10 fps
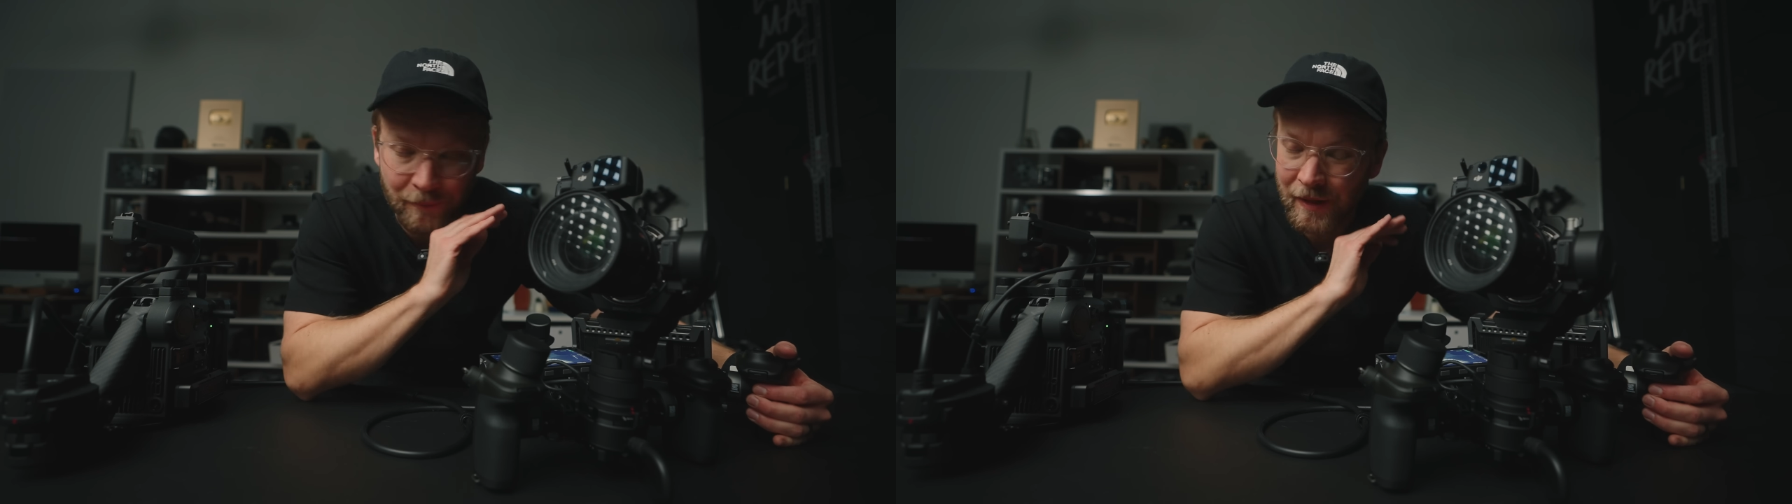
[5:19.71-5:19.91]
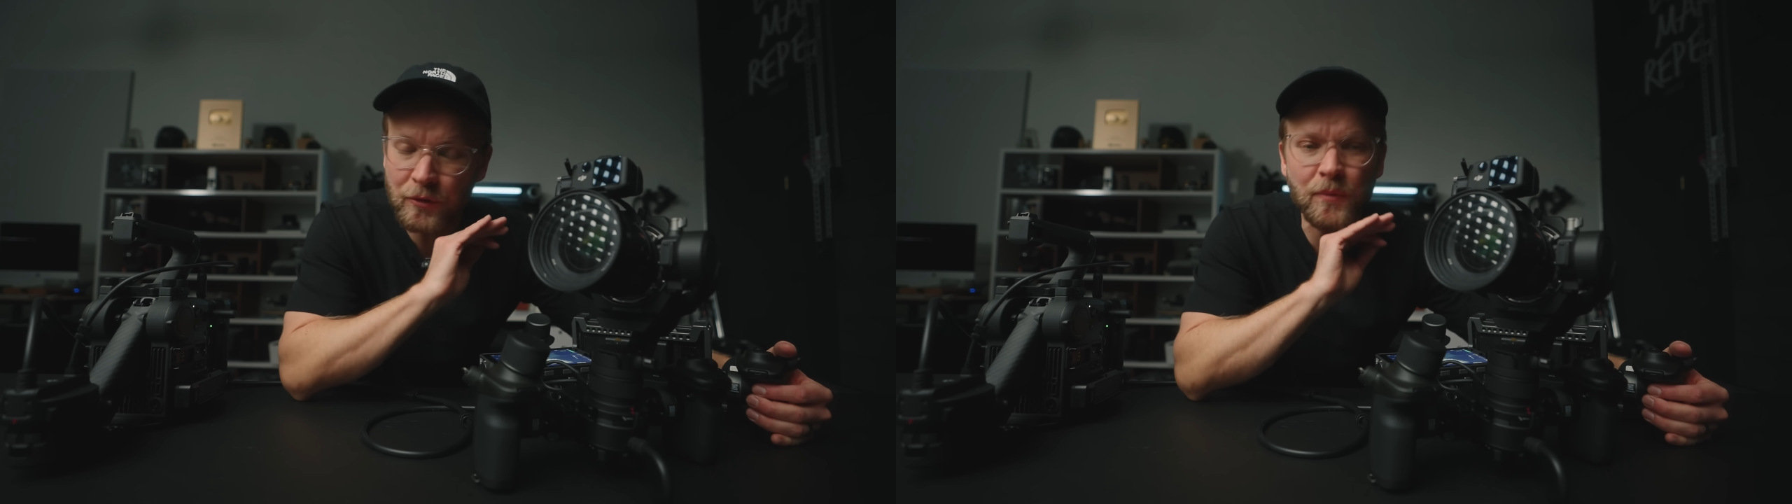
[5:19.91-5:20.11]

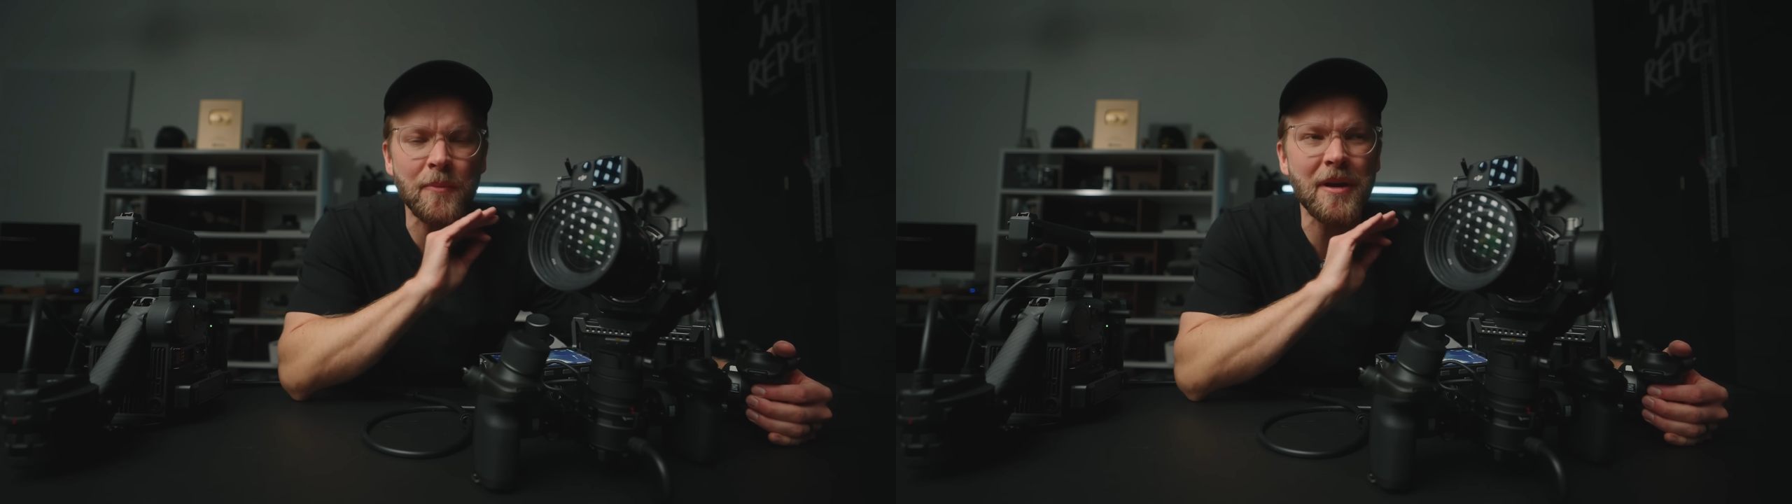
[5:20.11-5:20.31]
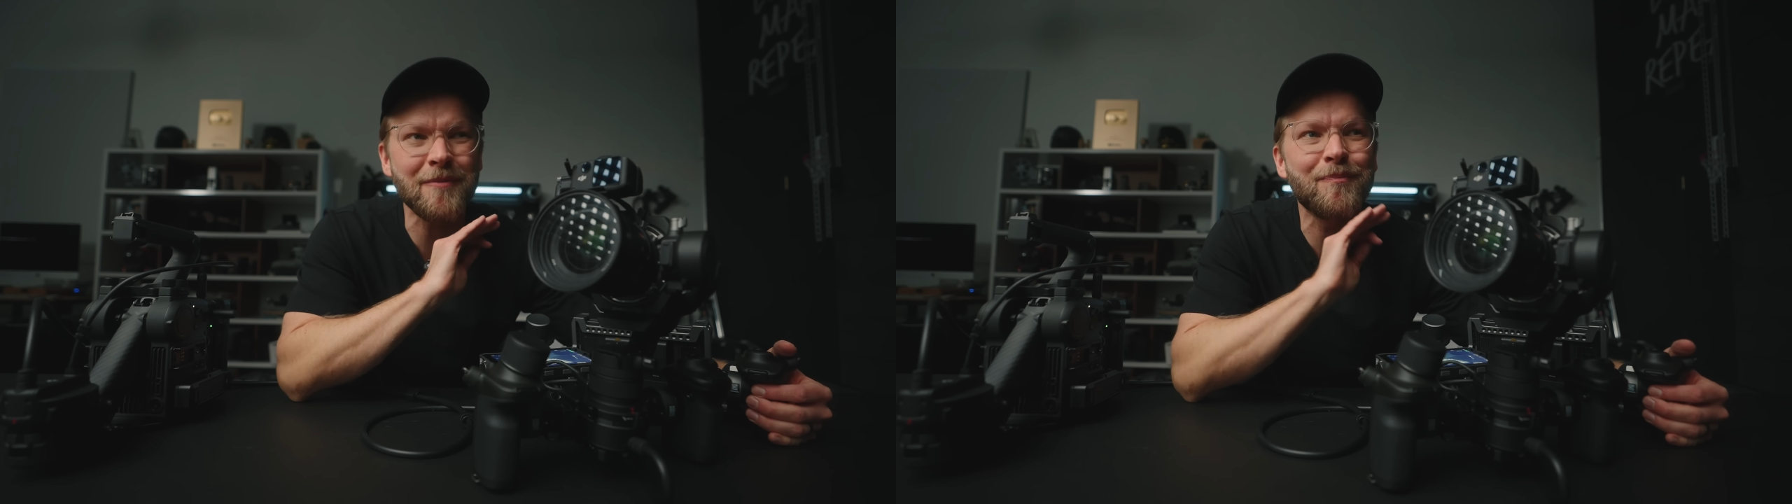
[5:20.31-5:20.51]
That was one of
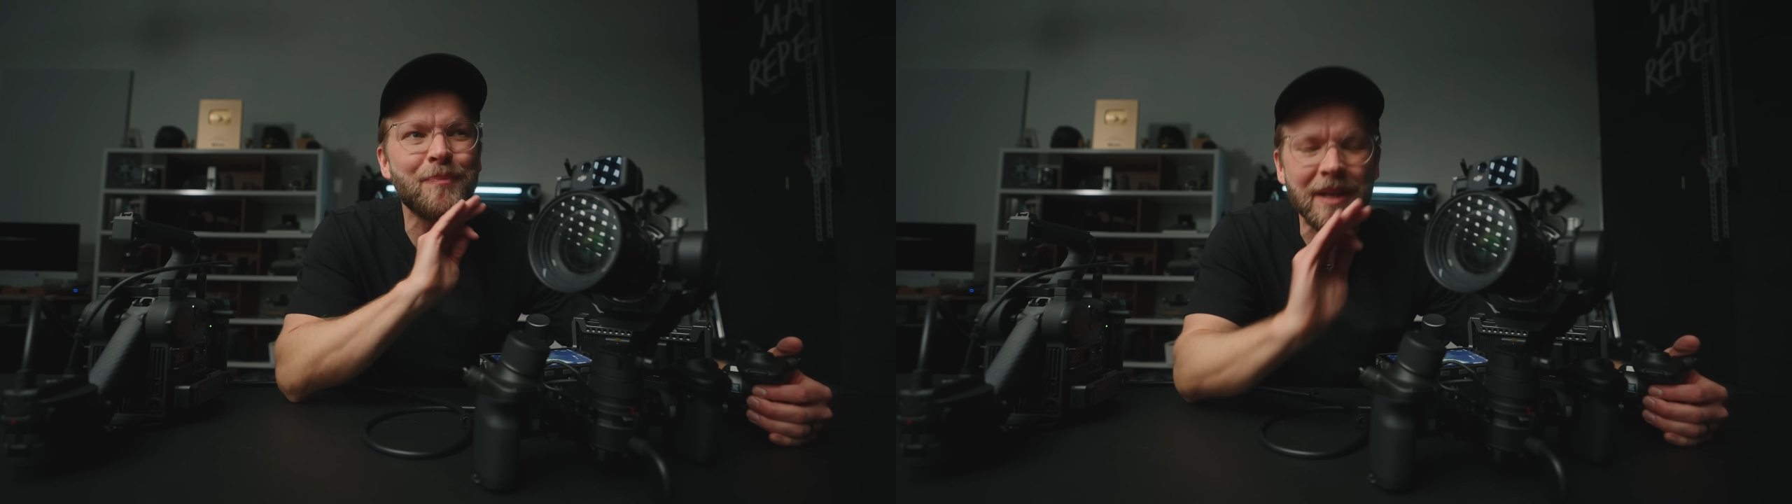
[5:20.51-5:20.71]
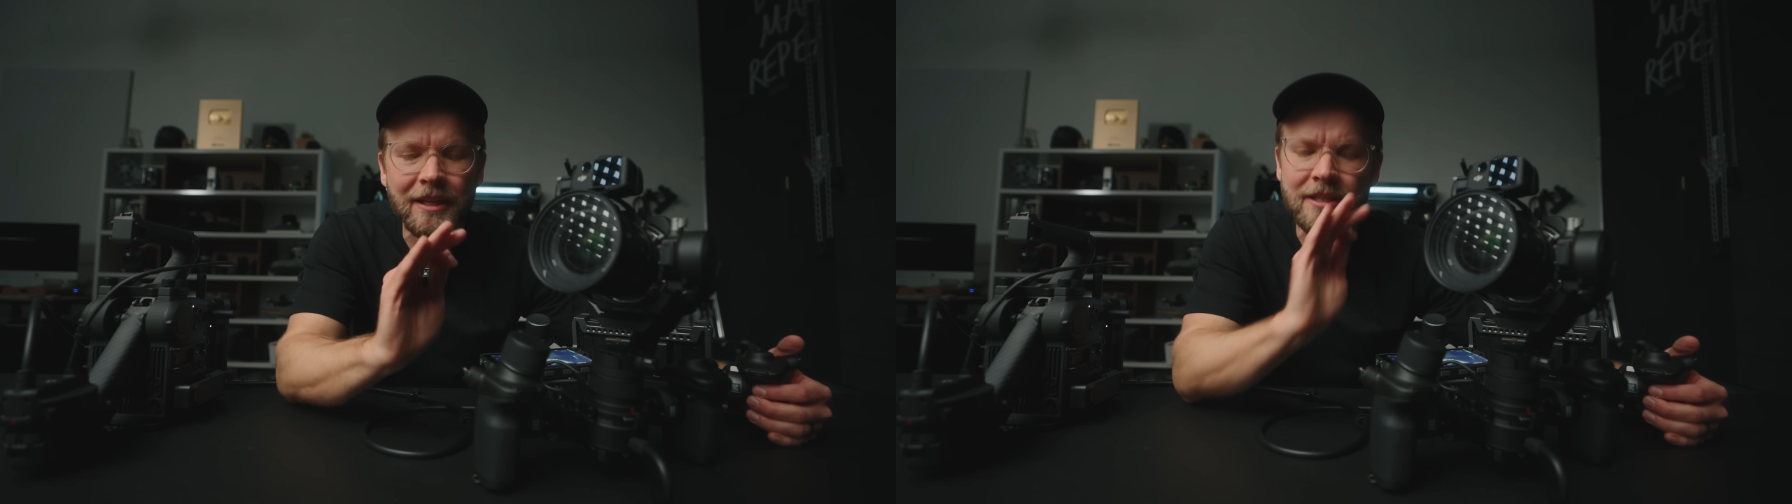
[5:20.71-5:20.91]
my
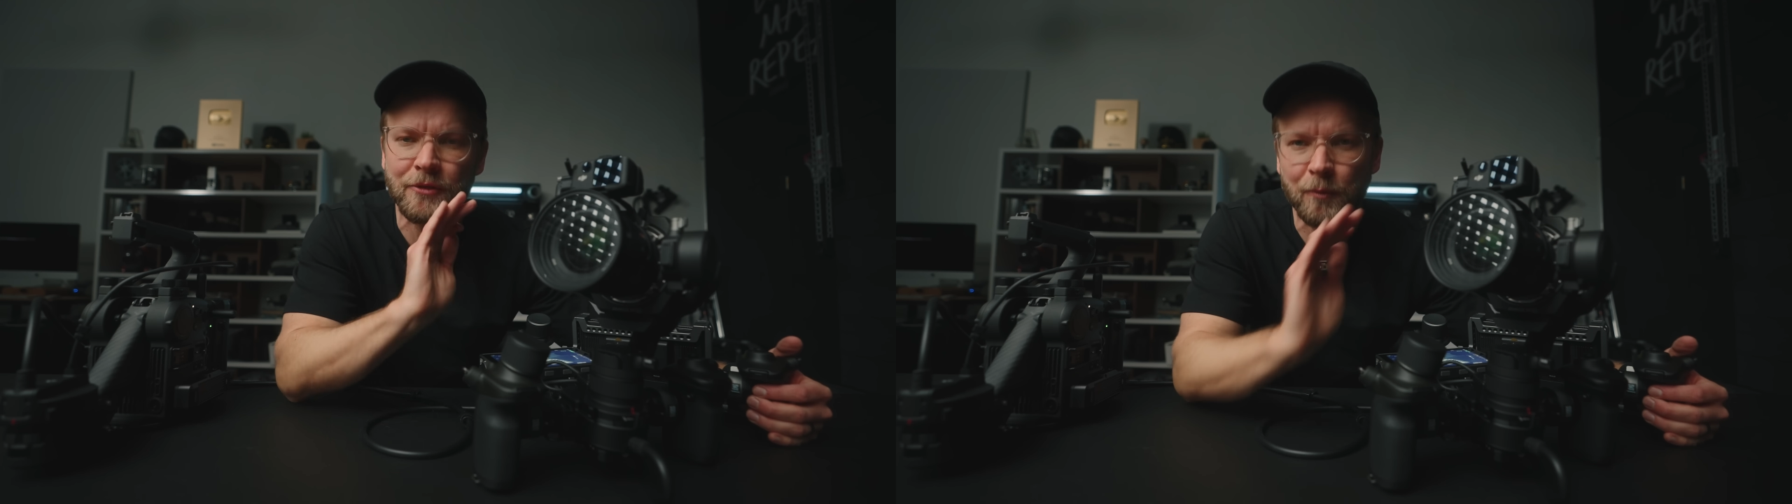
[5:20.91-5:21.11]
biggest